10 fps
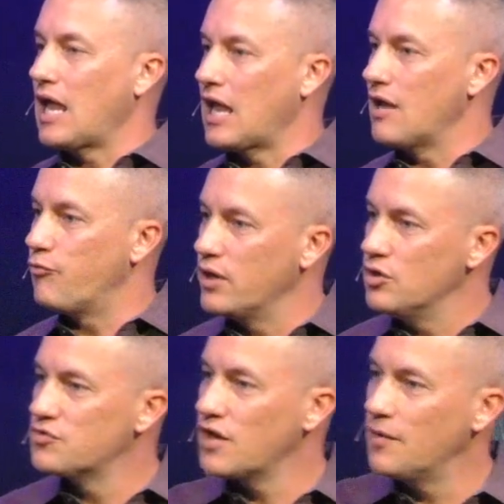if we
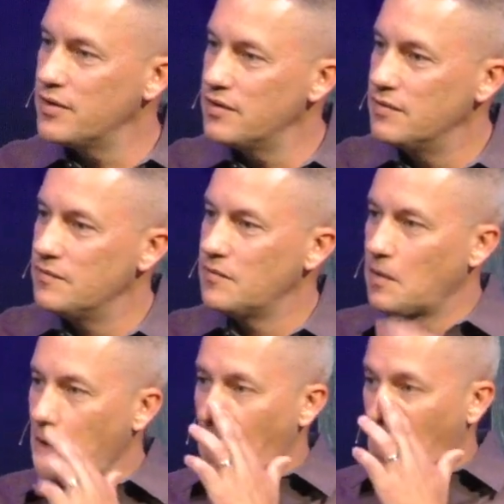do something,
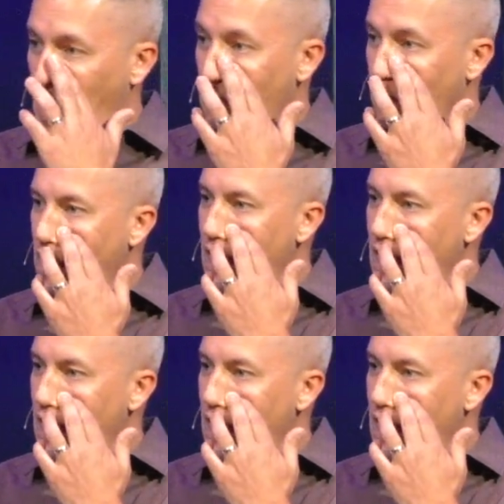we're